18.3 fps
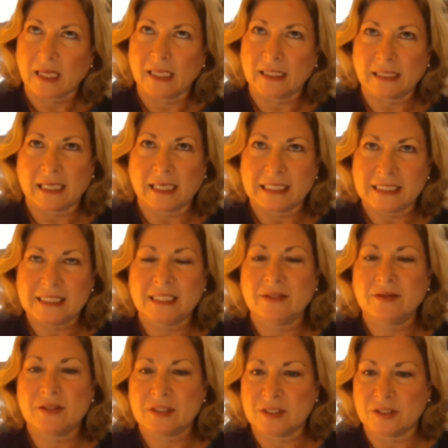I
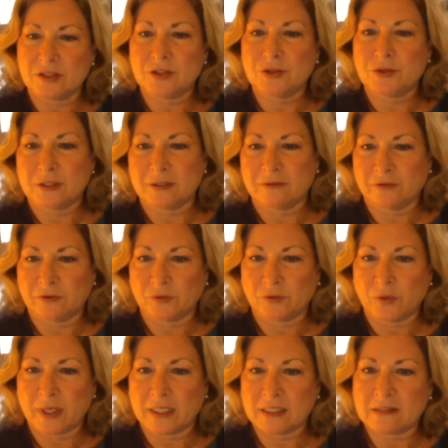see this in 2
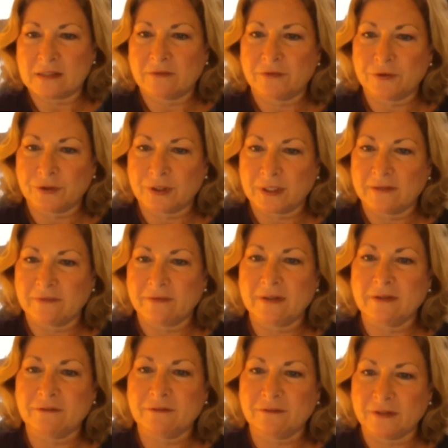different ways. If you're giving